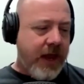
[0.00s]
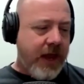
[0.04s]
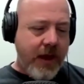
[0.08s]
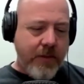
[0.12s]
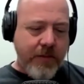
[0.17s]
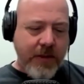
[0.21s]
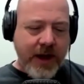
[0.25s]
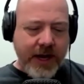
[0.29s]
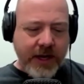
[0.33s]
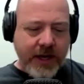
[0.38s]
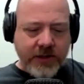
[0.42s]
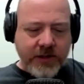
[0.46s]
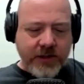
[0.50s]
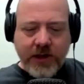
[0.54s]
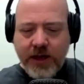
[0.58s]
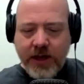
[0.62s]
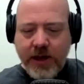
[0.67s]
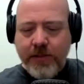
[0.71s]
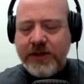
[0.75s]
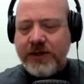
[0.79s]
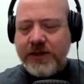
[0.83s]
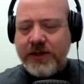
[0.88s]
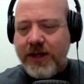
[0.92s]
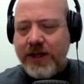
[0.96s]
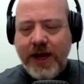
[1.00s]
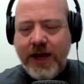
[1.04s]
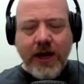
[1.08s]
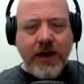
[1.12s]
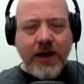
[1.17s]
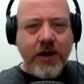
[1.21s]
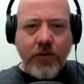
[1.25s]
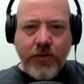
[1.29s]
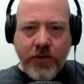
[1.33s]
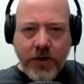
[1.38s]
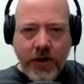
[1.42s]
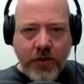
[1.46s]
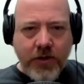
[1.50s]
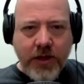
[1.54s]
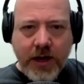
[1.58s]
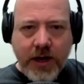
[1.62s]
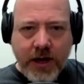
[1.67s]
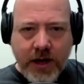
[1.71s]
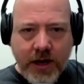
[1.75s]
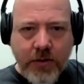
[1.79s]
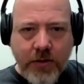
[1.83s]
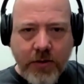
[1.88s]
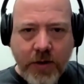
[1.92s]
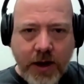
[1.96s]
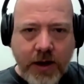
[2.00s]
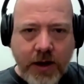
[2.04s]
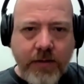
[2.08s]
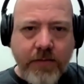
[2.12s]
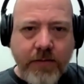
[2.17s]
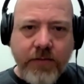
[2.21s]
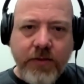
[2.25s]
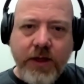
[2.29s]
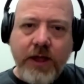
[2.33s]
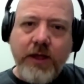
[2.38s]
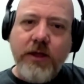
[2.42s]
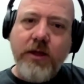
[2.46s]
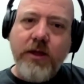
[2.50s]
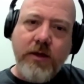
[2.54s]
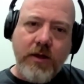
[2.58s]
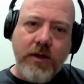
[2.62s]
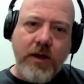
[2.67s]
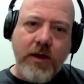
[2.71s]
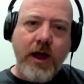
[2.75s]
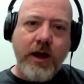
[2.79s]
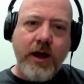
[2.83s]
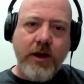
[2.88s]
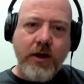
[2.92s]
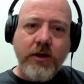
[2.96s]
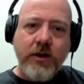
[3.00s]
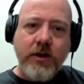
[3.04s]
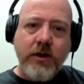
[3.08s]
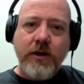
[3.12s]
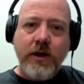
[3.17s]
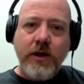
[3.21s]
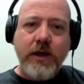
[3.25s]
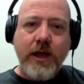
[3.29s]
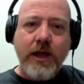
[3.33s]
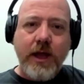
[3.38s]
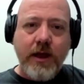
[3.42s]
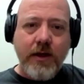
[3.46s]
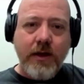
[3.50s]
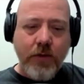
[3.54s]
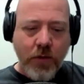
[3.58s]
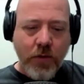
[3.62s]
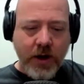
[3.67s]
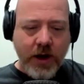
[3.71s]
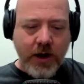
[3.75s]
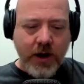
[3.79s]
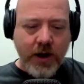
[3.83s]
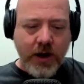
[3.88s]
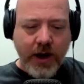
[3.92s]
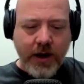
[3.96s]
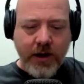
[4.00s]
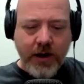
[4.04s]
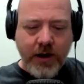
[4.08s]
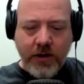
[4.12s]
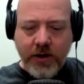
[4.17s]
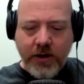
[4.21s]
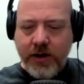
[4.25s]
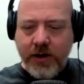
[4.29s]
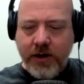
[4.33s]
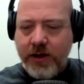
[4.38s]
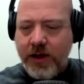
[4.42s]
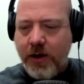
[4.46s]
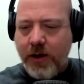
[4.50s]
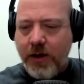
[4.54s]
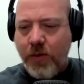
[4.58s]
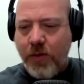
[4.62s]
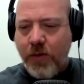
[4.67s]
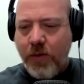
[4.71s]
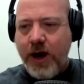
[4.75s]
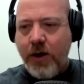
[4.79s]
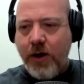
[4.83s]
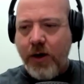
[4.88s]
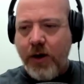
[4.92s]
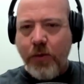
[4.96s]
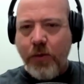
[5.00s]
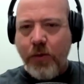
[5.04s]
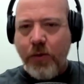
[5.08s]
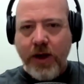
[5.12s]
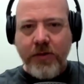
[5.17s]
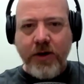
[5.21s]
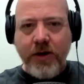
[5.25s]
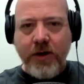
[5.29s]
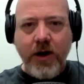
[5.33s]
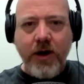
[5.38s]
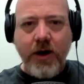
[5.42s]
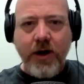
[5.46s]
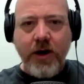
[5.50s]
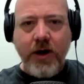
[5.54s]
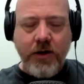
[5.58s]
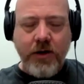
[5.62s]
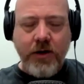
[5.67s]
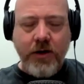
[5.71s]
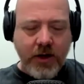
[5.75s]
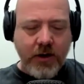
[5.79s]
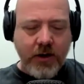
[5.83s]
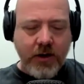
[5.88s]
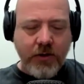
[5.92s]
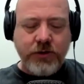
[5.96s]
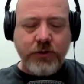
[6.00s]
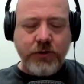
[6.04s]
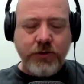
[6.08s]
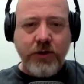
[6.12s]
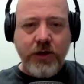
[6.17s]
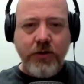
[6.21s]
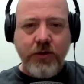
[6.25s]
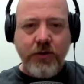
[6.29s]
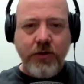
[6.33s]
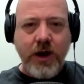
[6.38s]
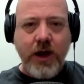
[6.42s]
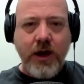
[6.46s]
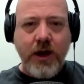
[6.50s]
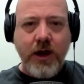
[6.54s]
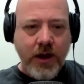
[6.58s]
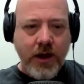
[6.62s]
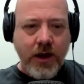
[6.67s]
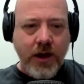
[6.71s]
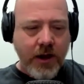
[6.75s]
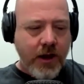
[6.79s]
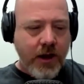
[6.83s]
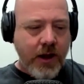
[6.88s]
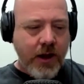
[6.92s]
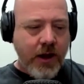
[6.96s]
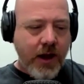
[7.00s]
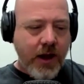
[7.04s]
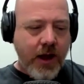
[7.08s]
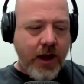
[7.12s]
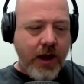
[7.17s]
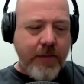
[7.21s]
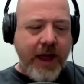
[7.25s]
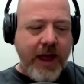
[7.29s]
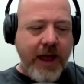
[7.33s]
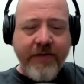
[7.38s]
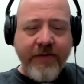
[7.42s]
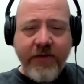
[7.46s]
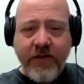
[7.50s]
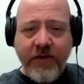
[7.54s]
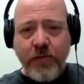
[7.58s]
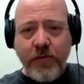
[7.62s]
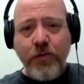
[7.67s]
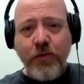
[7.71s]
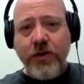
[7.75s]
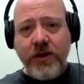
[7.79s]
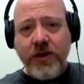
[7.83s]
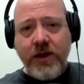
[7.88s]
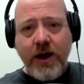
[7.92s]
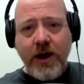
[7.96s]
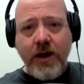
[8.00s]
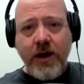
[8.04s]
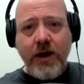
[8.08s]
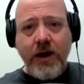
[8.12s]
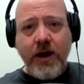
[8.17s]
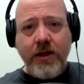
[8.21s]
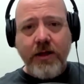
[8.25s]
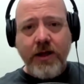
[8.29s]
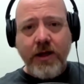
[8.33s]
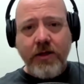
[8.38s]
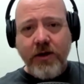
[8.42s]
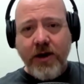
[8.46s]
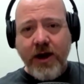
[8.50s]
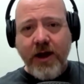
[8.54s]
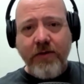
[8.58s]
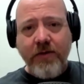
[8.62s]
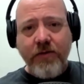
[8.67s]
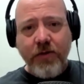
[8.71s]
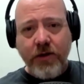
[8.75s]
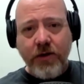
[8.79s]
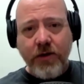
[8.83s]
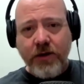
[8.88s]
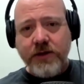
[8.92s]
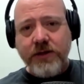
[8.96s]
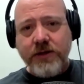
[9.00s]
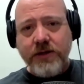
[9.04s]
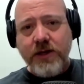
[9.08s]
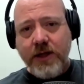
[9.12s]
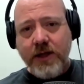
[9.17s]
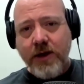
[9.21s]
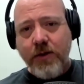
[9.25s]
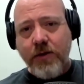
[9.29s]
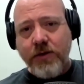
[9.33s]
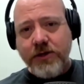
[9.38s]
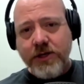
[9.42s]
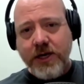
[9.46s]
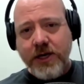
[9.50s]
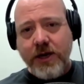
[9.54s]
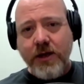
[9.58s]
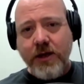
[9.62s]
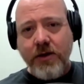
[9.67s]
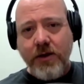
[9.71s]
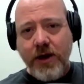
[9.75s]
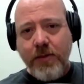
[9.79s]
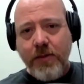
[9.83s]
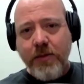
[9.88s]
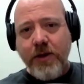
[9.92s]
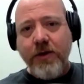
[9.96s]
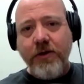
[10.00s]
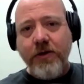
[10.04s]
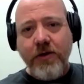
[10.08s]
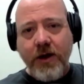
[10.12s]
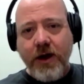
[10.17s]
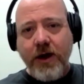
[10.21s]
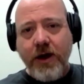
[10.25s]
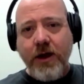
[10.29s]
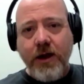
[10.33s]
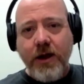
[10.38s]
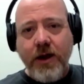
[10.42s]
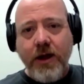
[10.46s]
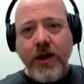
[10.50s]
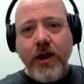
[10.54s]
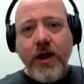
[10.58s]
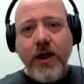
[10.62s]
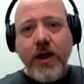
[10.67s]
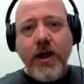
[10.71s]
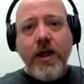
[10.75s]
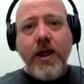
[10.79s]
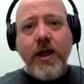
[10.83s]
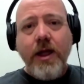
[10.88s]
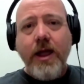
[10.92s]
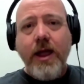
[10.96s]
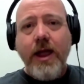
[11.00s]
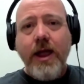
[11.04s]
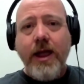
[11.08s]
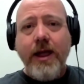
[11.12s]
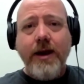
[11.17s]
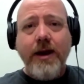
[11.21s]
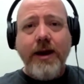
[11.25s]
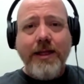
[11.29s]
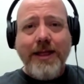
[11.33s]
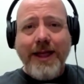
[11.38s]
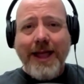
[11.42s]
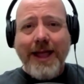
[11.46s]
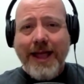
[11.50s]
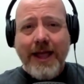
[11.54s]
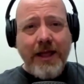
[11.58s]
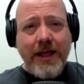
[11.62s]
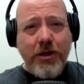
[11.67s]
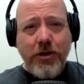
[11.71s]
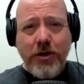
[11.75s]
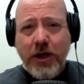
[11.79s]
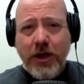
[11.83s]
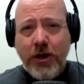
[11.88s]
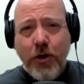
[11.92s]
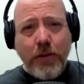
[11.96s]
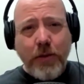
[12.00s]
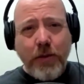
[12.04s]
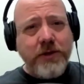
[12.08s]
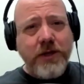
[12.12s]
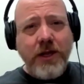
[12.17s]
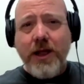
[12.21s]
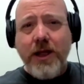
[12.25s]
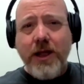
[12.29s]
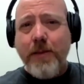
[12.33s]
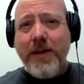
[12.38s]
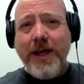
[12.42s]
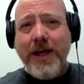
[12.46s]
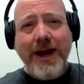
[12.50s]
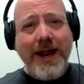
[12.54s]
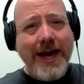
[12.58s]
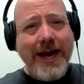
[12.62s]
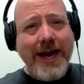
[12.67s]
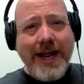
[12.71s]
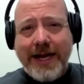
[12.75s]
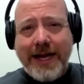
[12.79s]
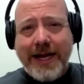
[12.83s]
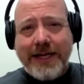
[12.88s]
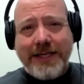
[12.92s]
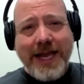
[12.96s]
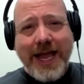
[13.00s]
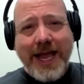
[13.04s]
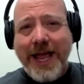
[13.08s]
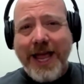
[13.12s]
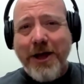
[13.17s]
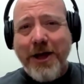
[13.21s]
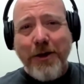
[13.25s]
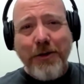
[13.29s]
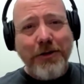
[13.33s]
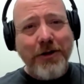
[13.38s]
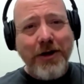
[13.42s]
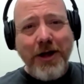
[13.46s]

and my answer to them is they don't know that anyway like you, i know you did that one i know you did that one hour webinar and you thought it was really great um, half of them weren't there and the other half weren't listening they were checking their email during it and they you can go up to them at any SKO.